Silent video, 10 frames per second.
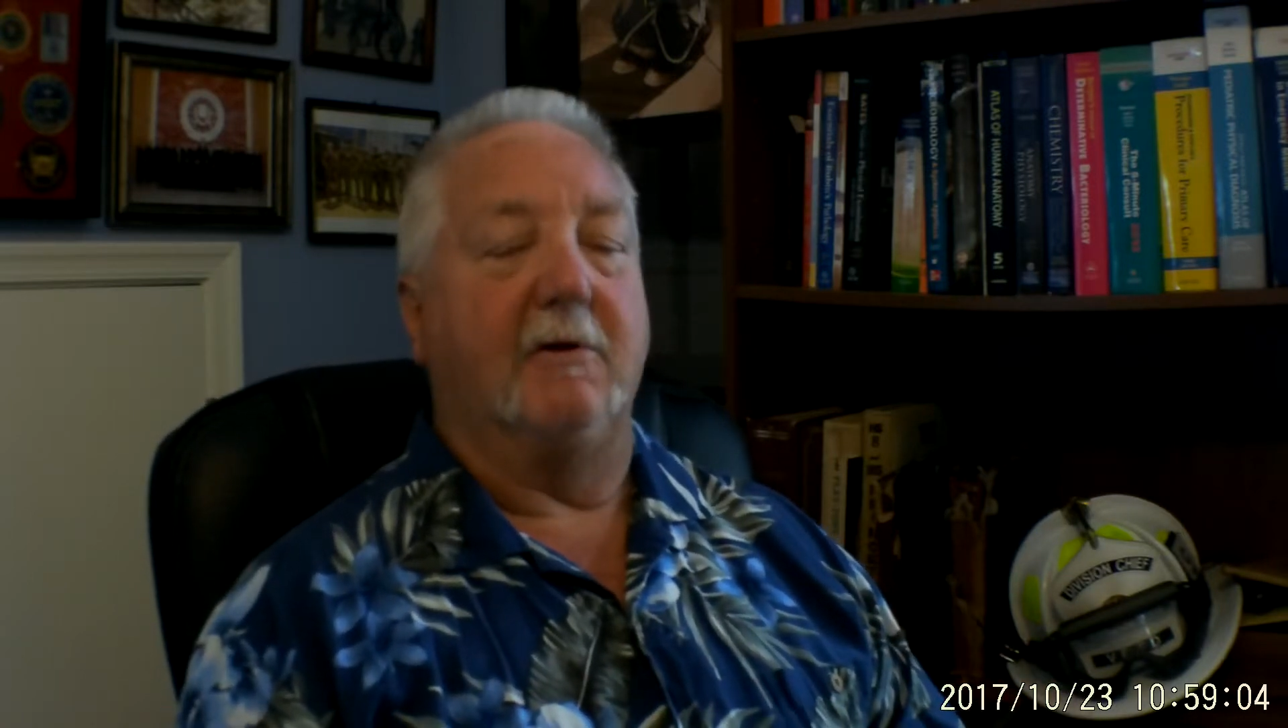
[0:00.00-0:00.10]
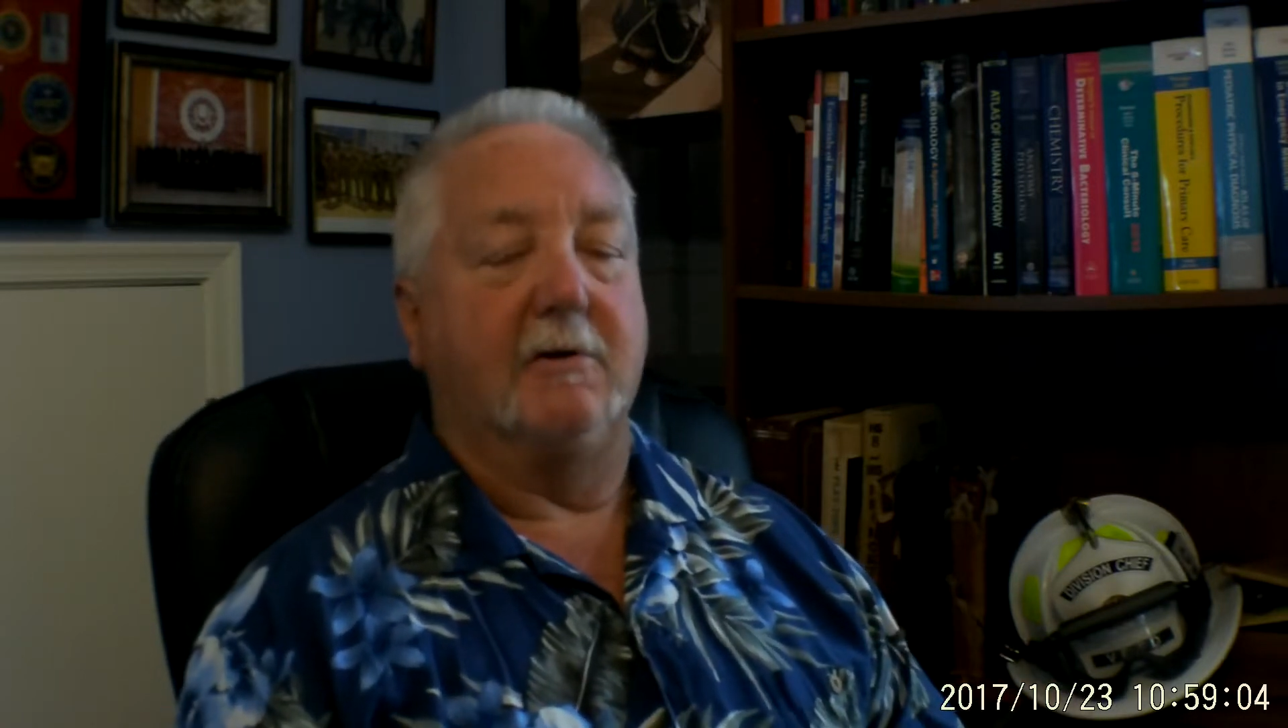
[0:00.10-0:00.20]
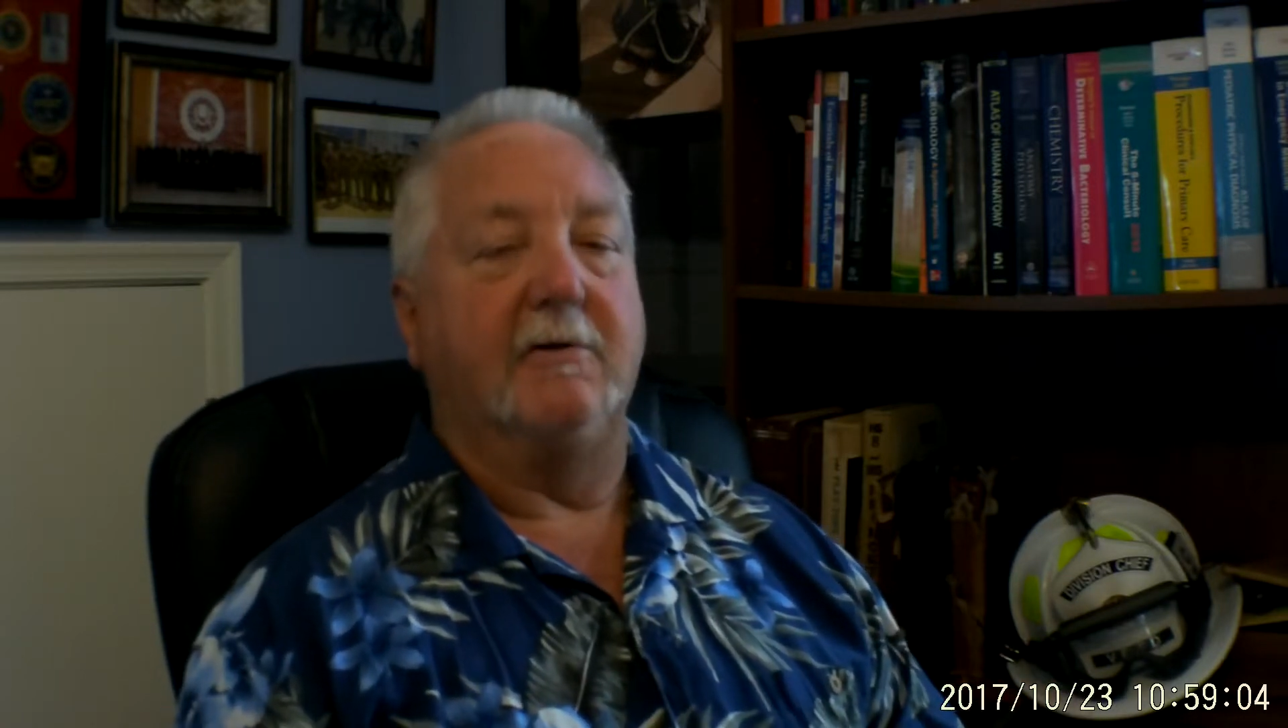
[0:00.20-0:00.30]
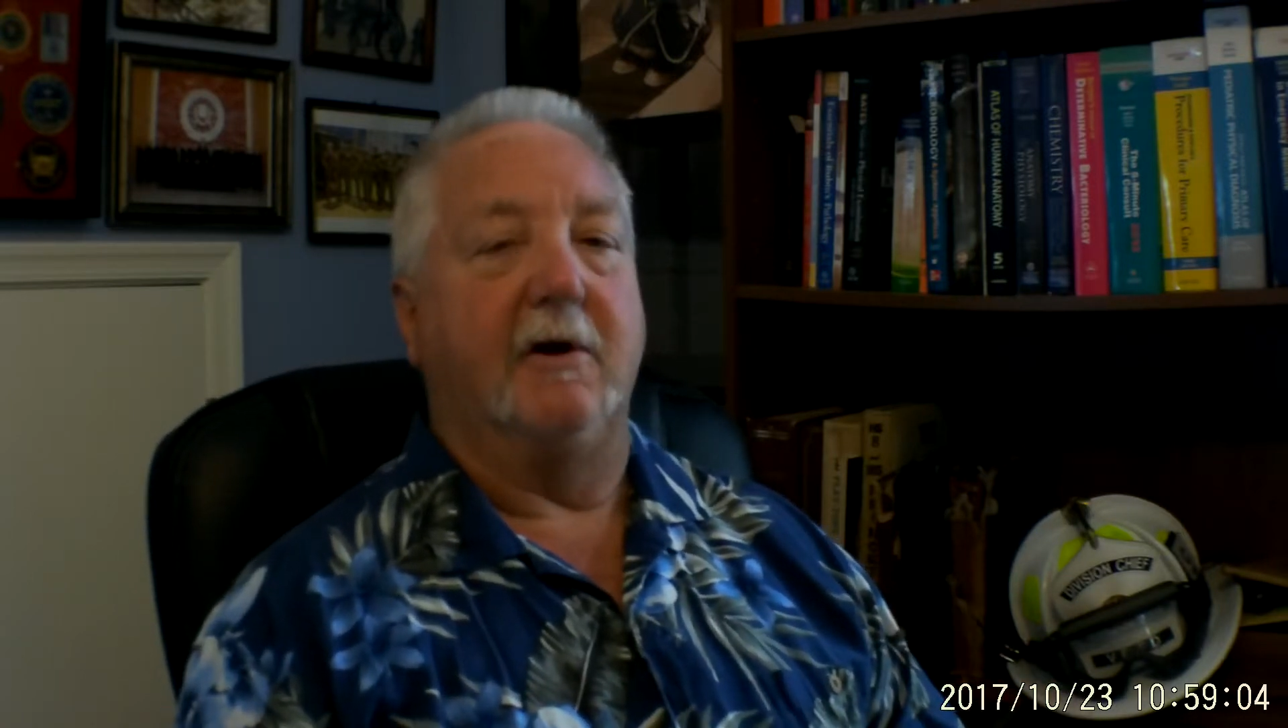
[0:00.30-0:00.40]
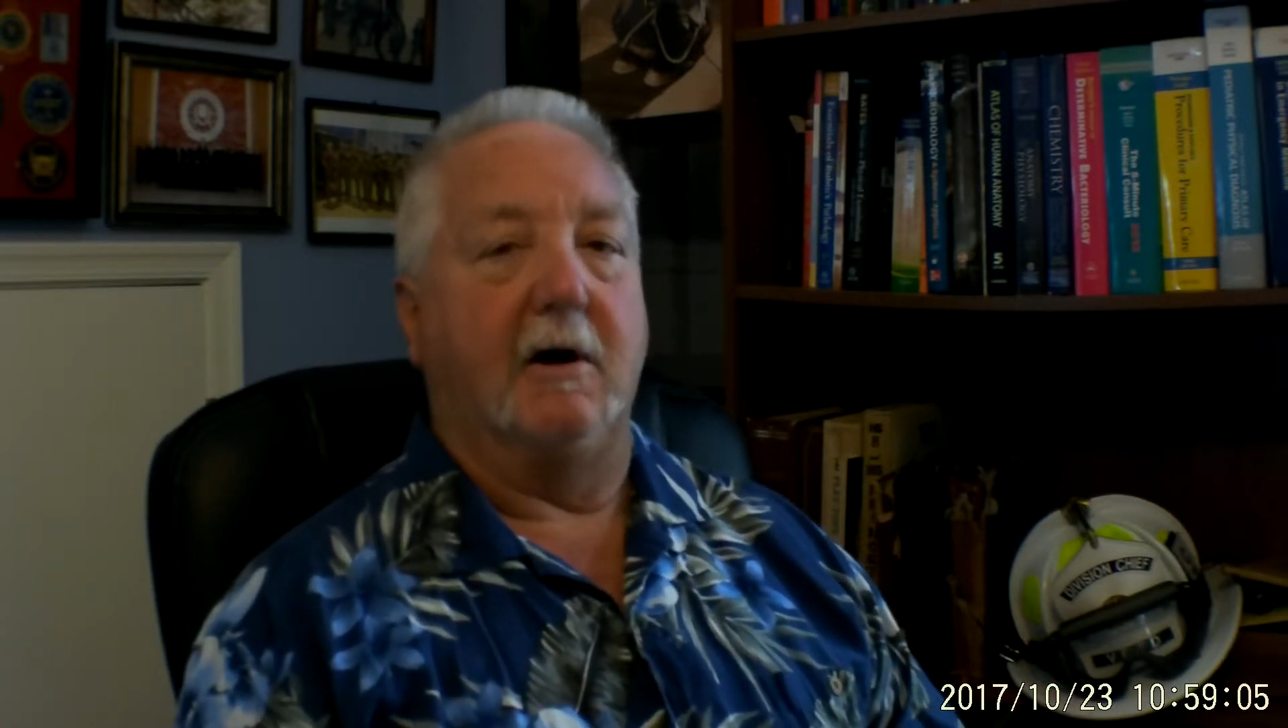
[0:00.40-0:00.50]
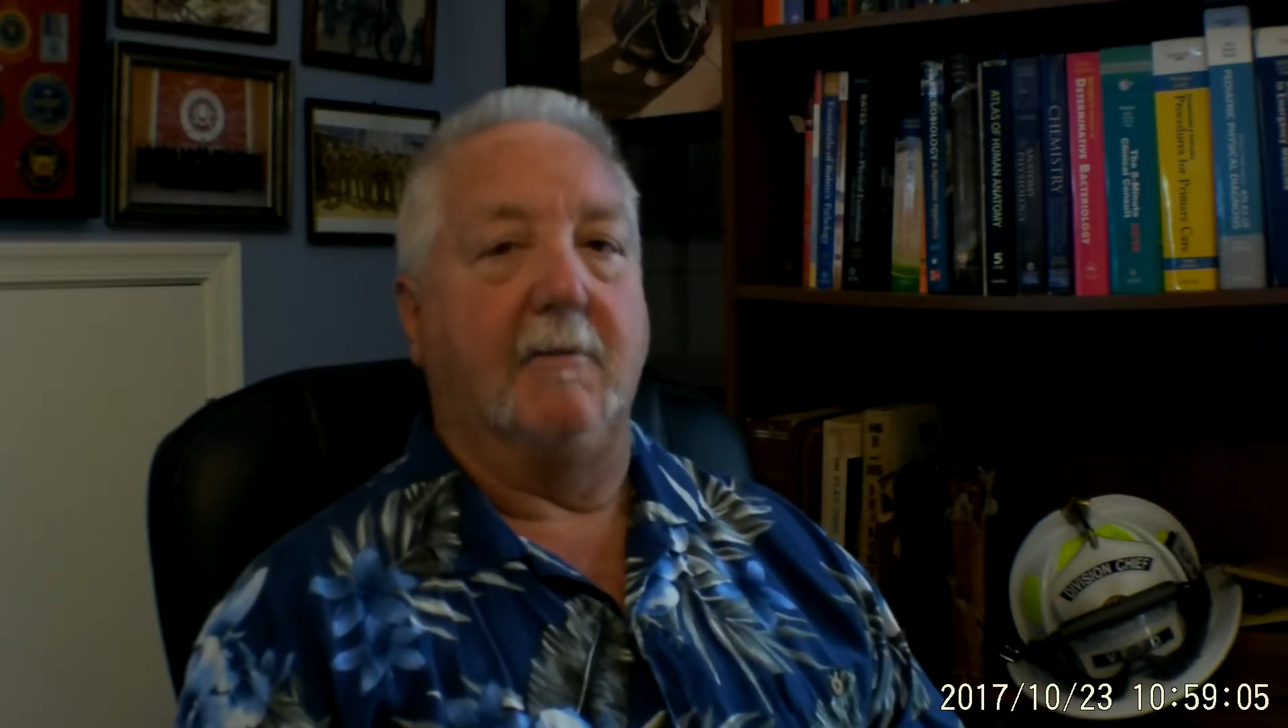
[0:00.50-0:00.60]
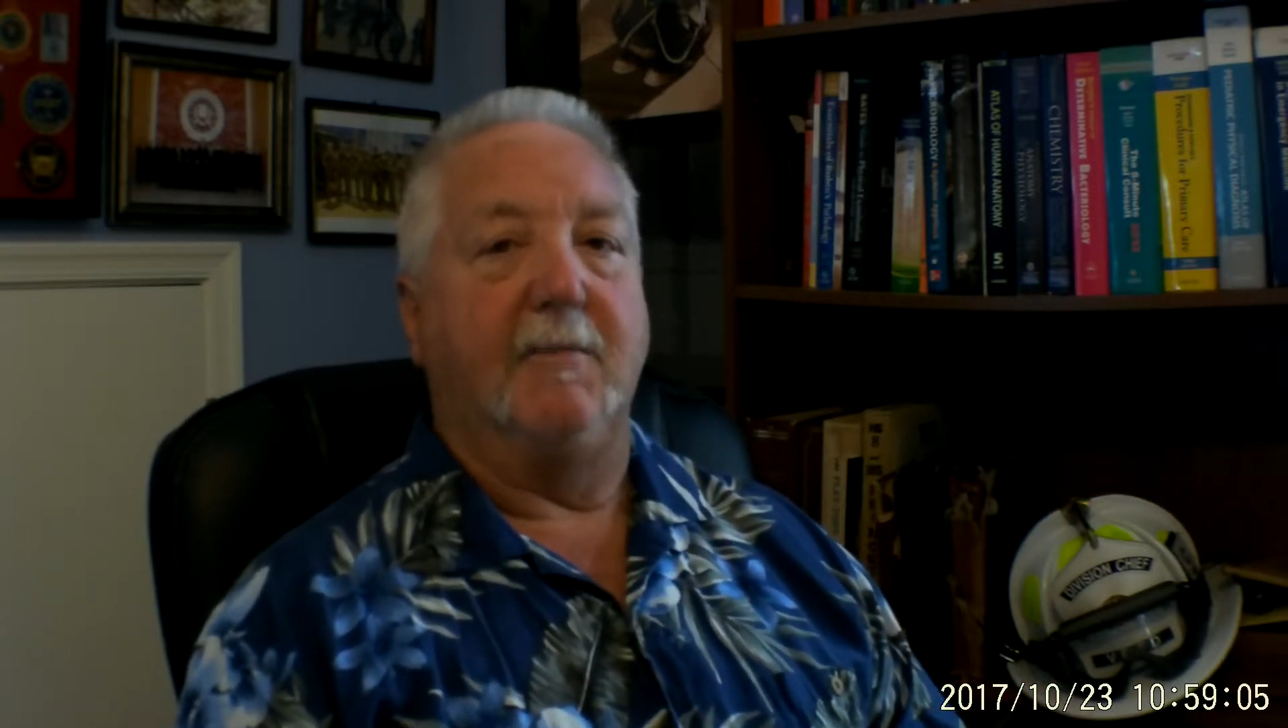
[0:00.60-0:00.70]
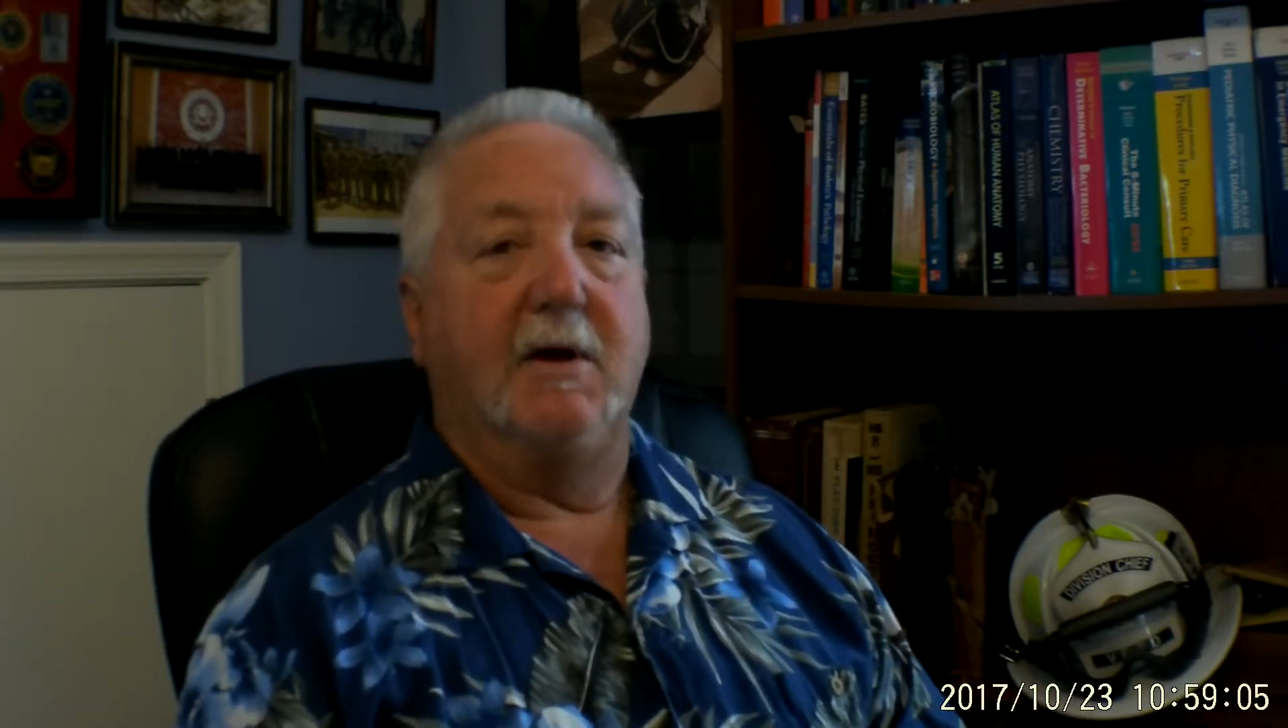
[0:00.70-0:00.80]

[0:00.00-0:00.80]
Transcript: good time.